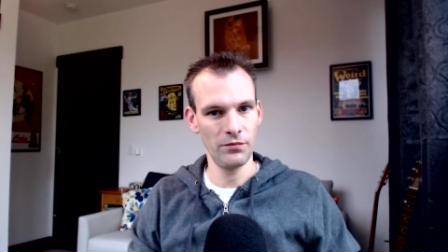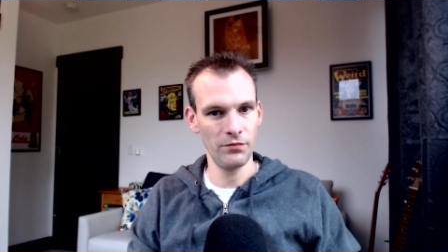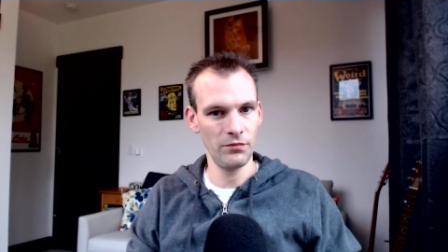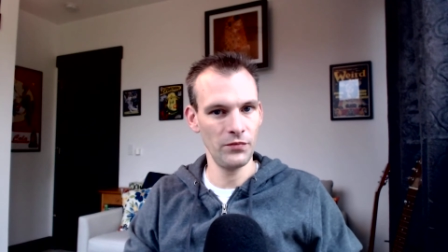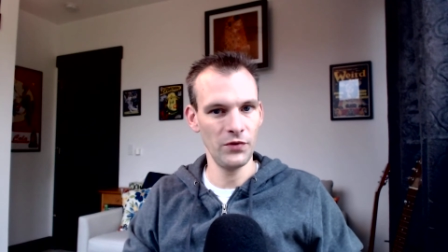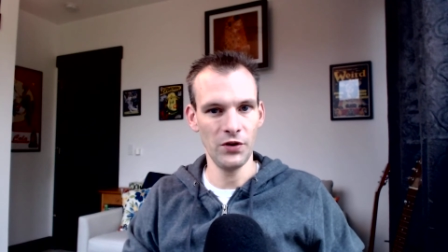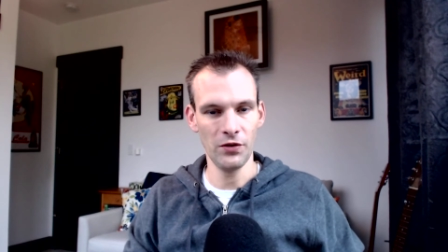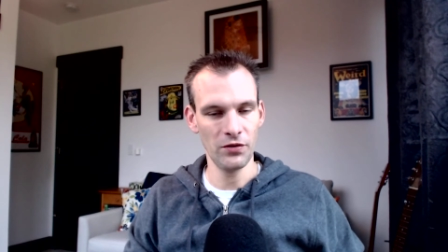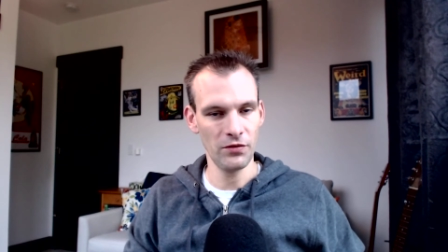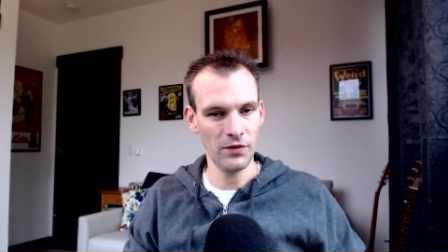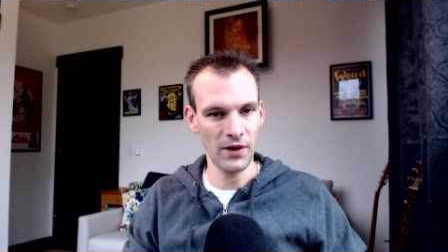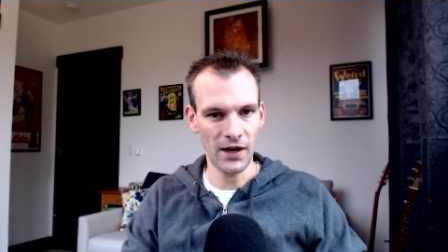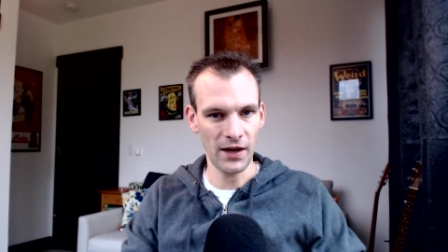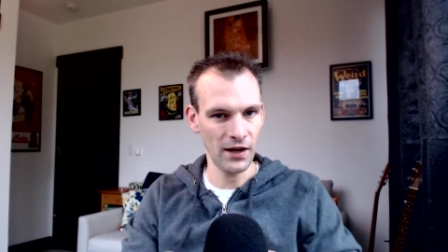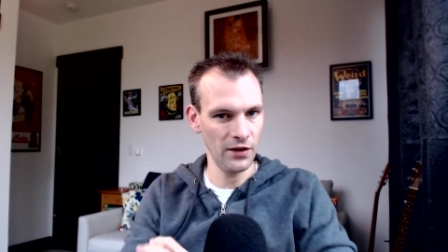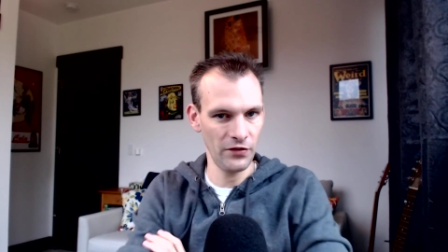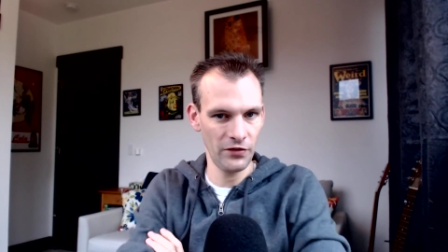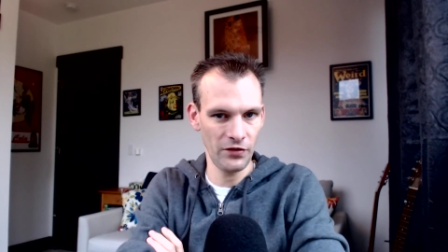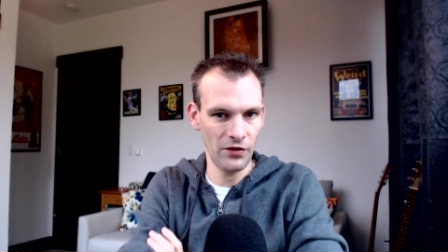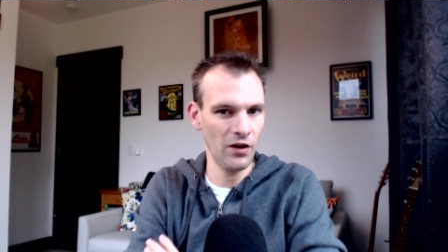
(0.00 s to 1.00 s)
you know the rat
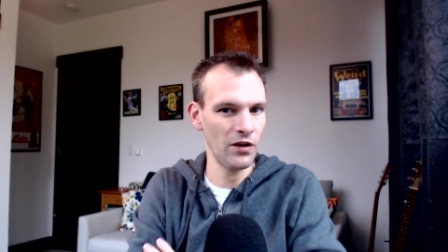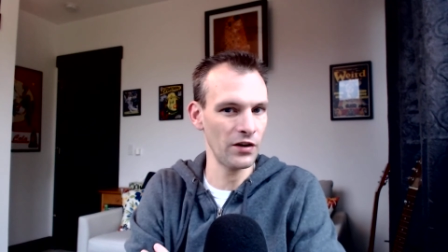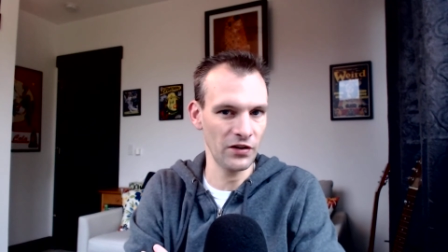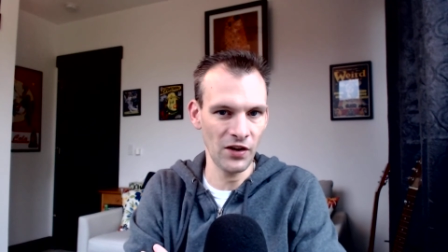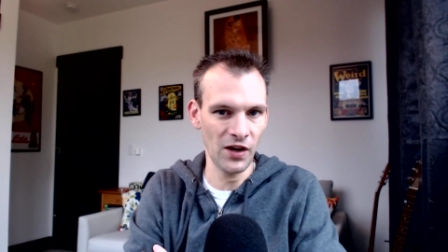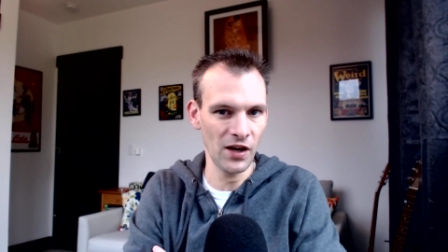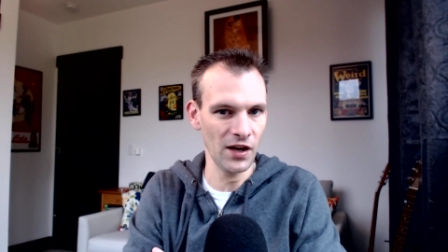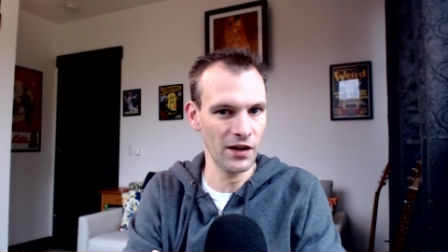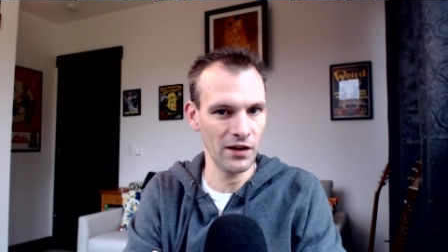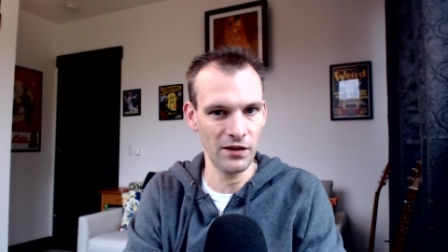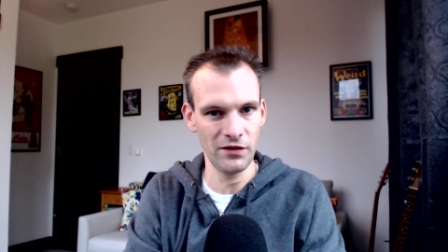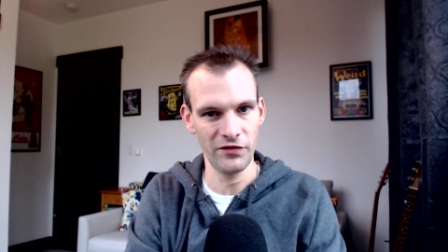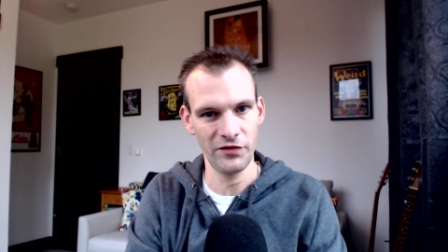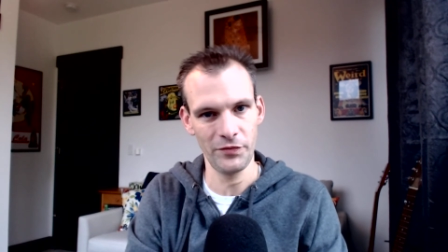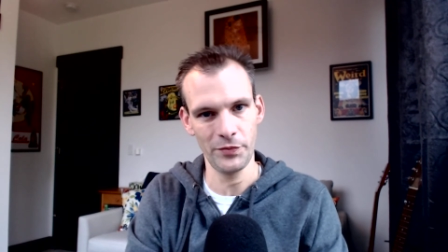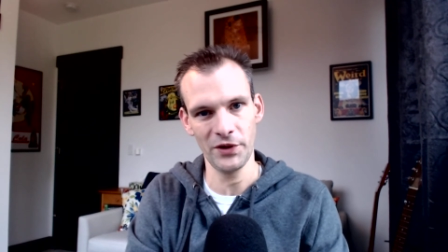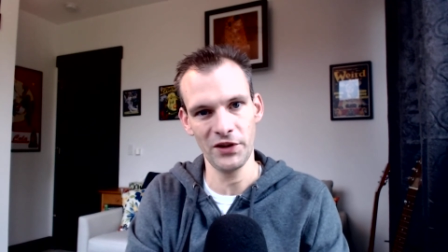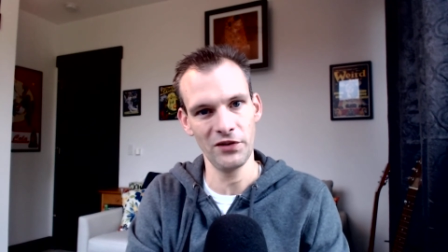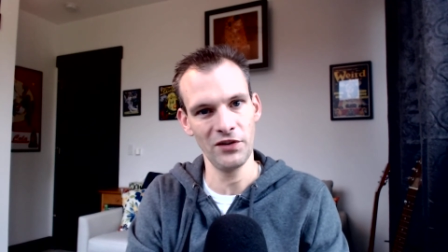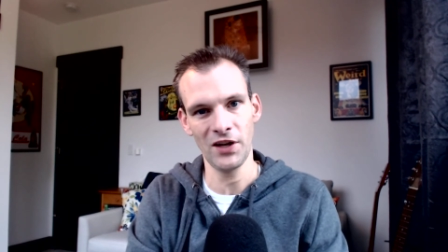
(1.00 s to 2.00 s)
guys aren't talkative,
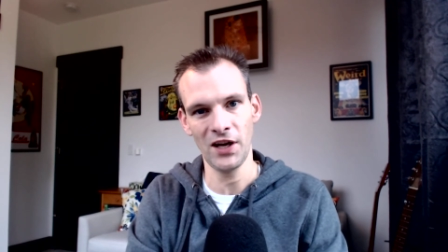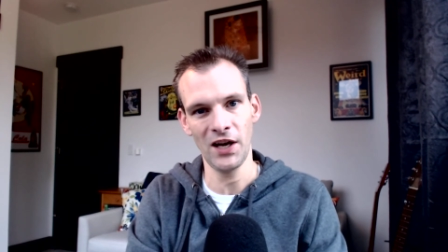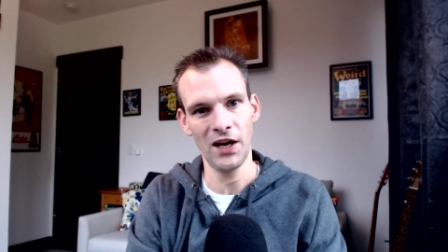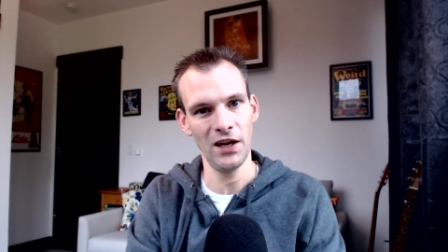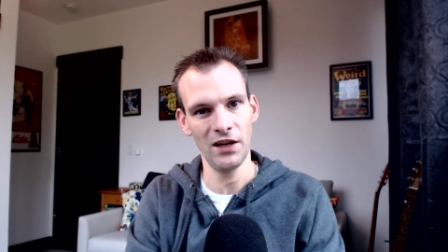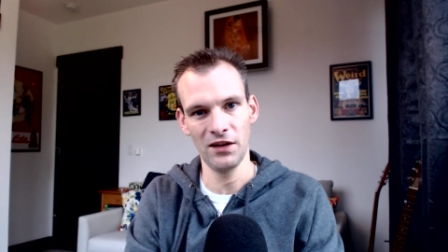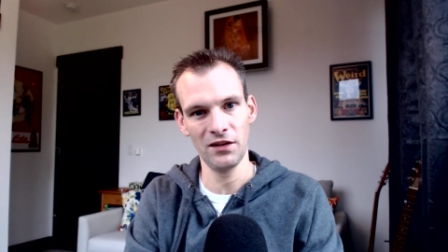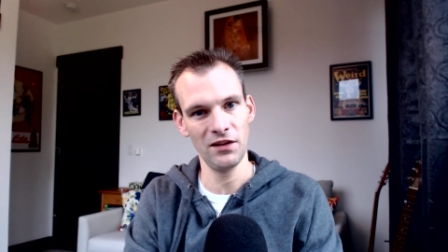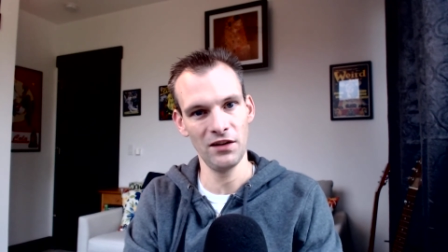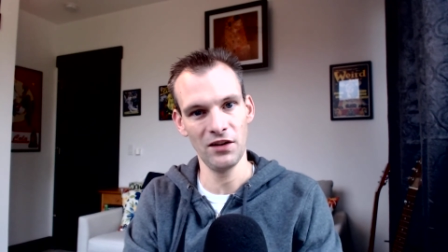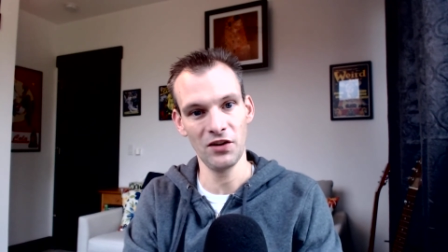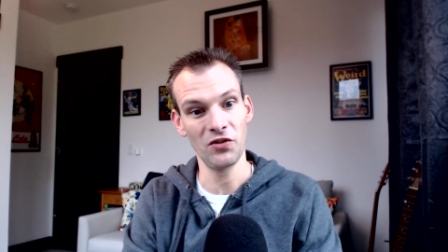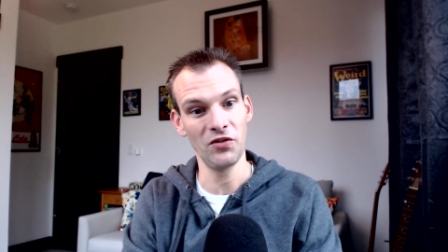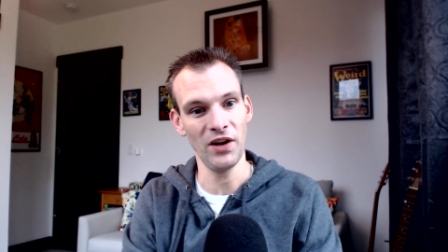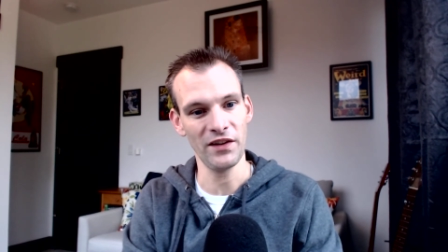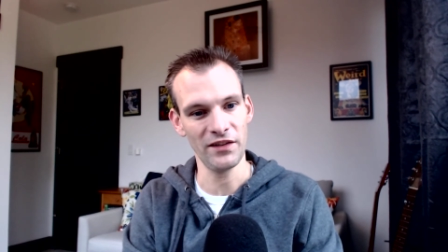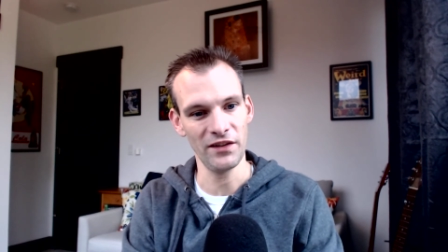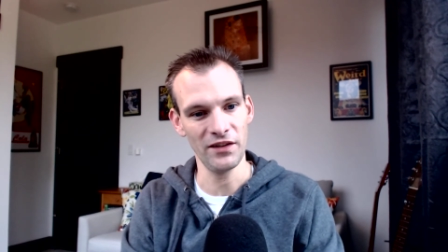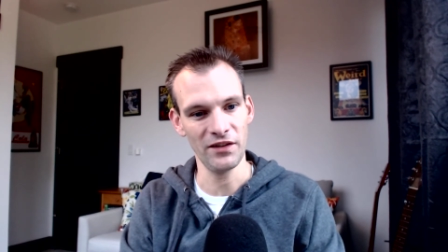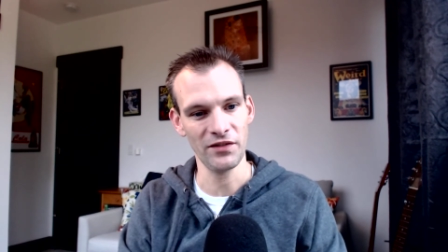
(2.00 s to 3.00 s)
but they're not
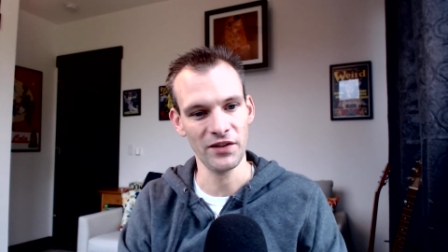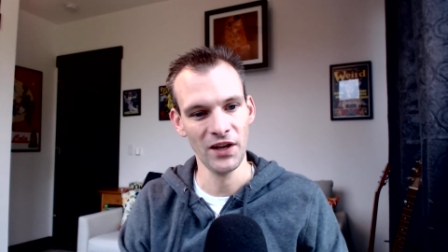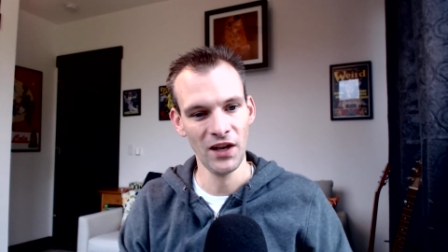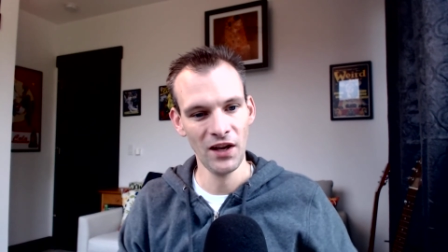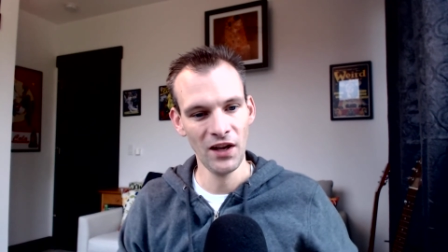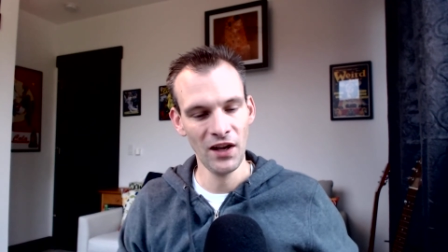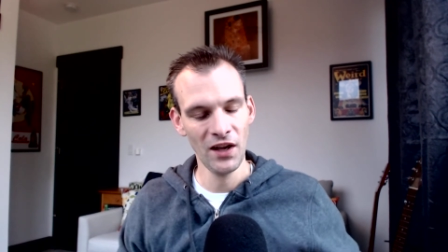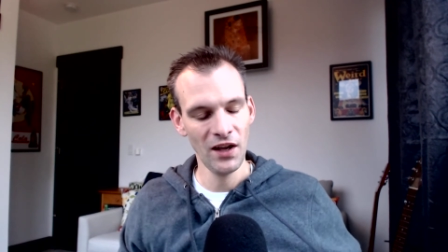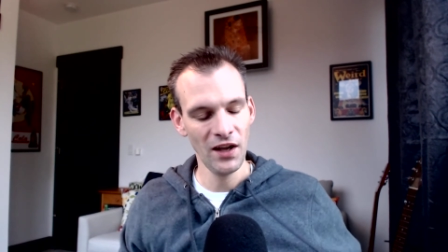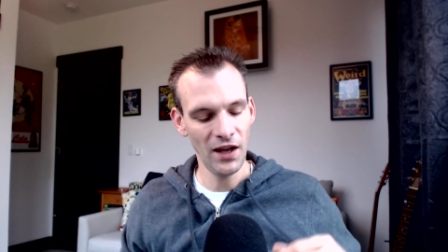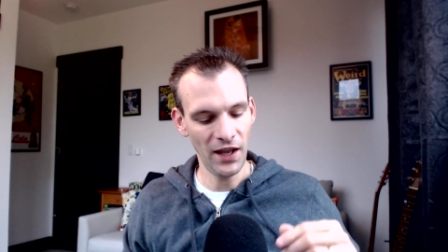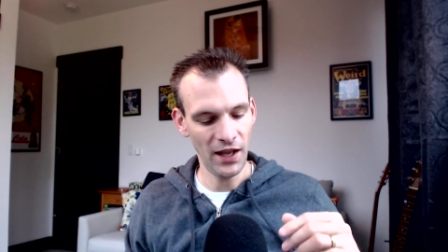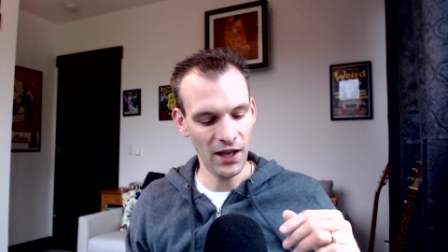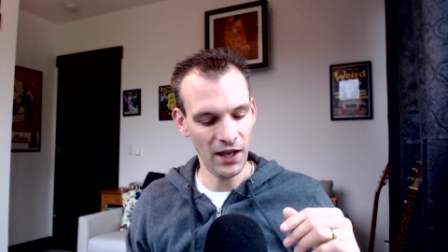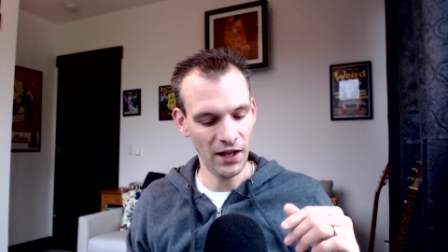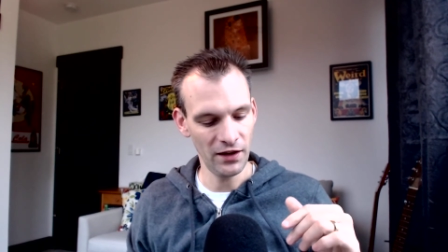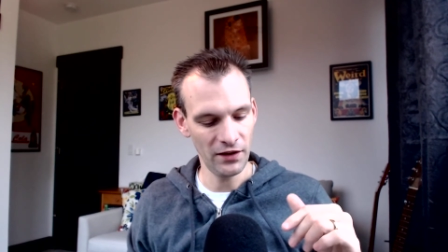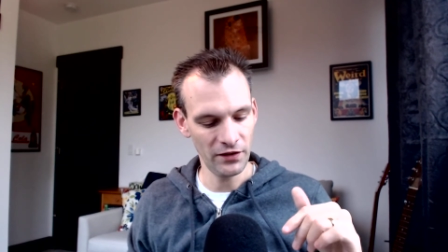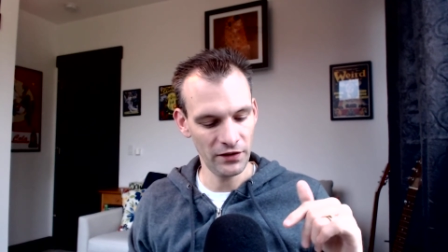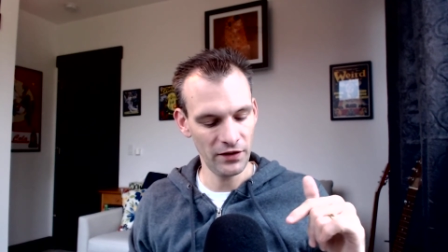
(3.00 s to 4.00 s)
aggressive.
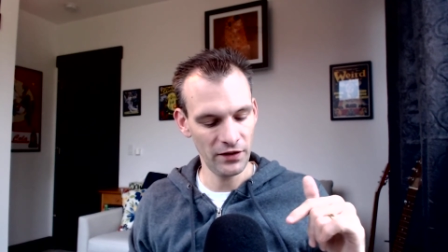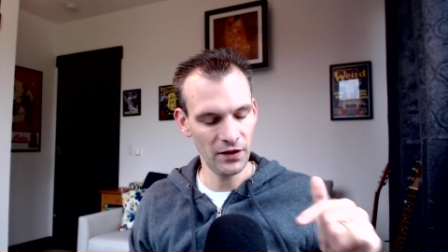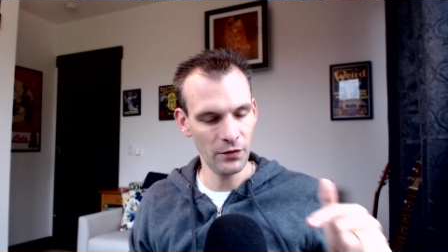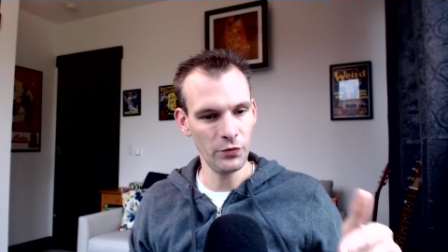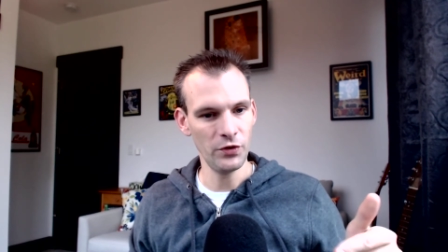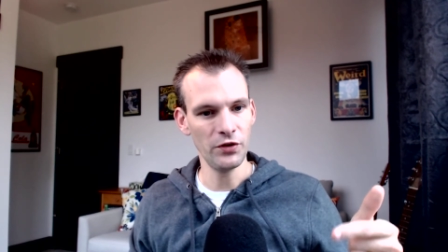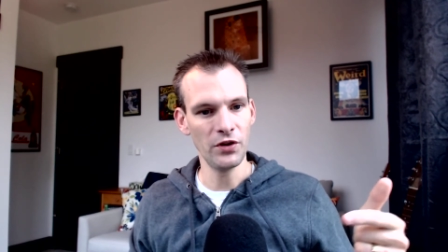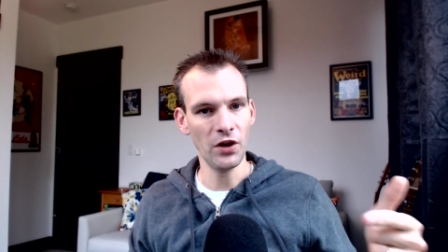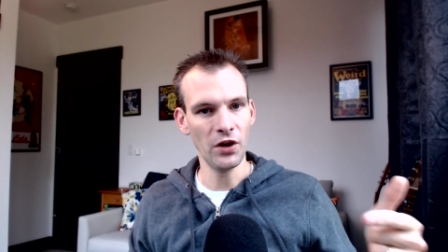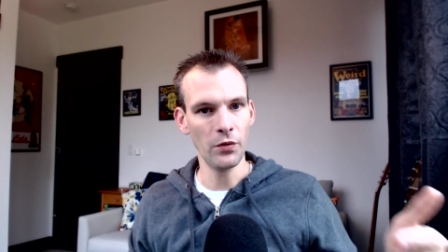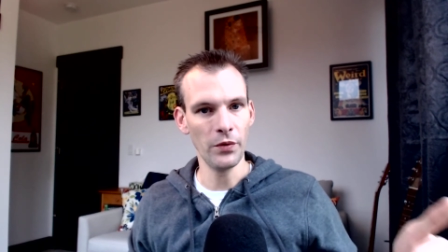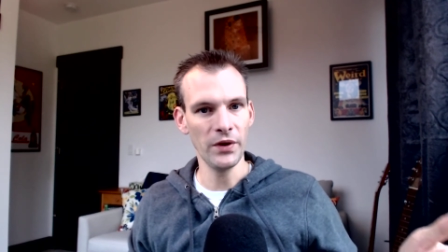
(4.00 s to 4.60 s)
And then when you go